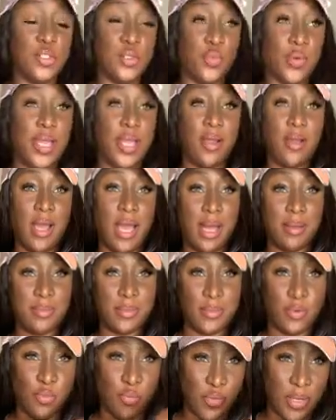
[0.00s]
where
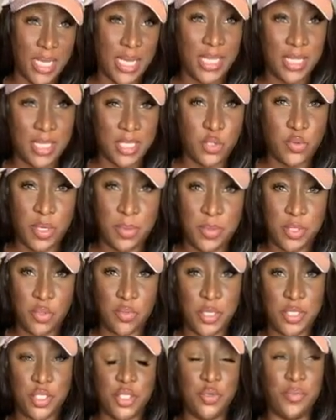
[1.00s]
I'm reading the scripture
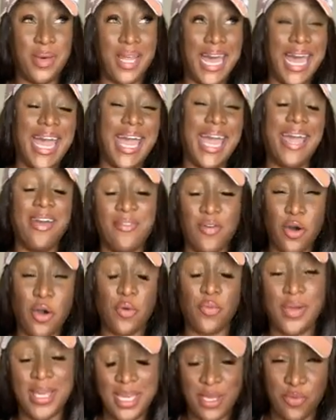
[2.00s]
with you, but I have
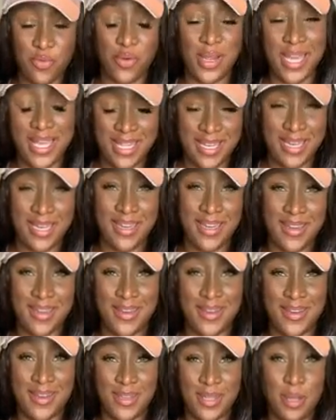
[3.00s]
already read
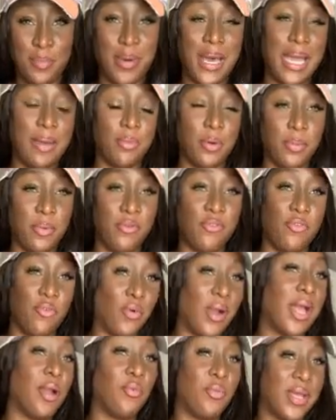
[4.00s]
the Bible before
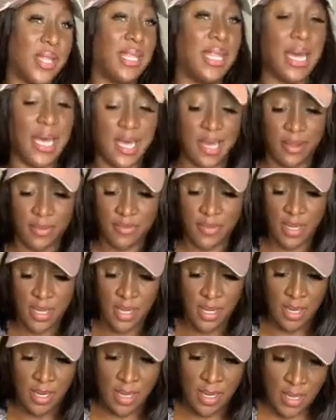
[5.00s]
I went
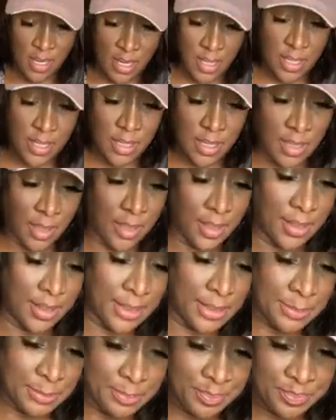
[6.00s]

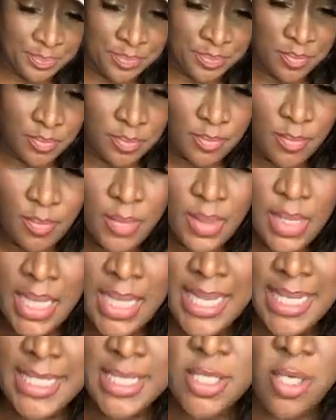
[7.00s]
live.
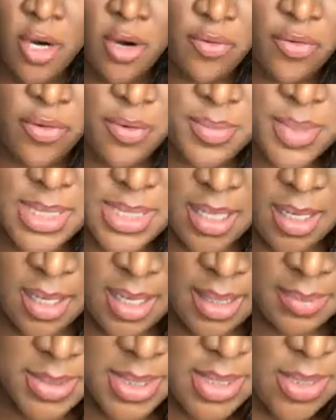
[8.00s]
Let's start from
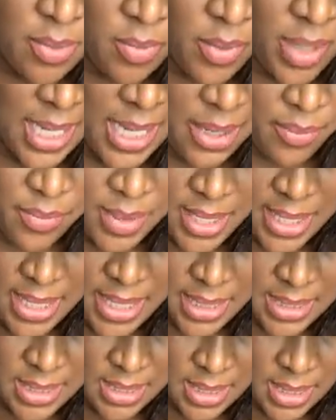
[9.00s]
Psalms. What did I read
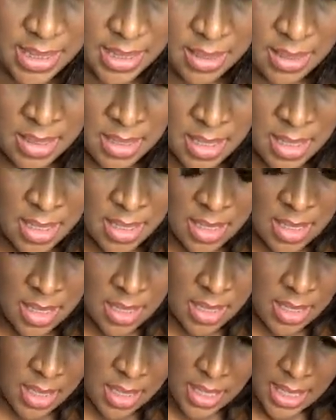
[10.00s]
yesterday?
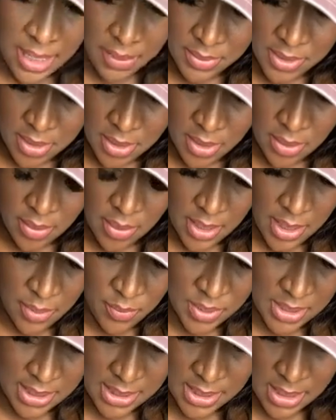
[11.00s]
And was
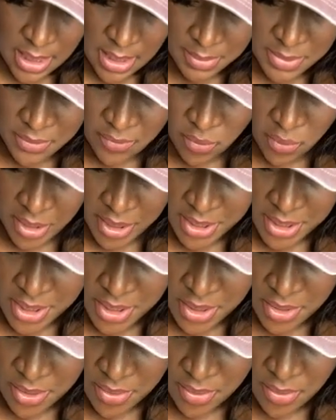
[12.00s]
it Psalms
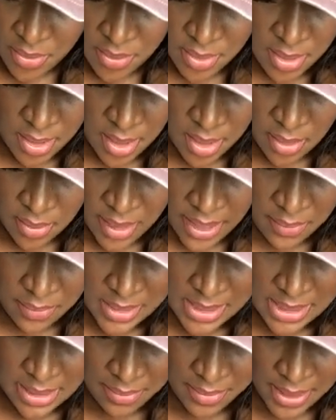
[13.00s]
42? No, it was
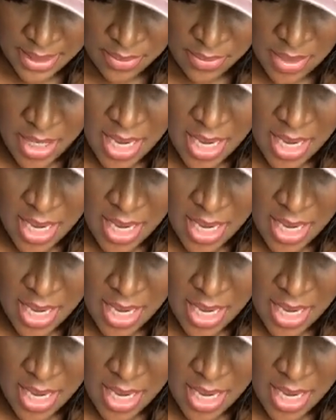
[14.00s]
something.